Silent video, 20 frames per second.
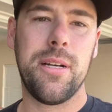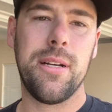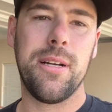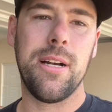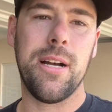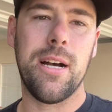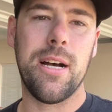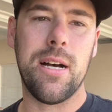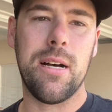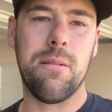
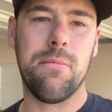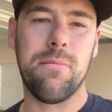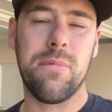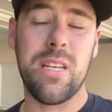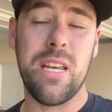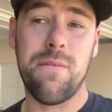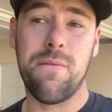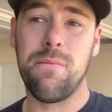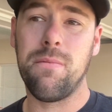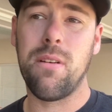I
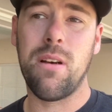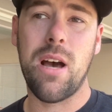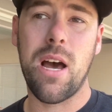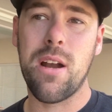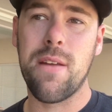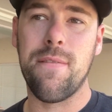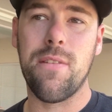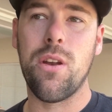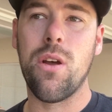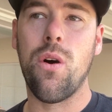
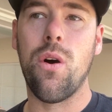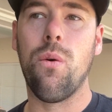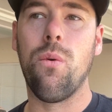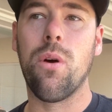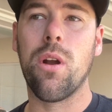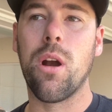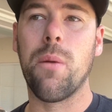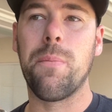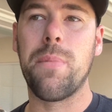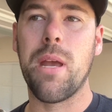don't even know at
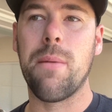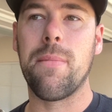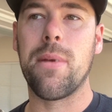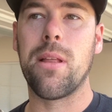what RPM he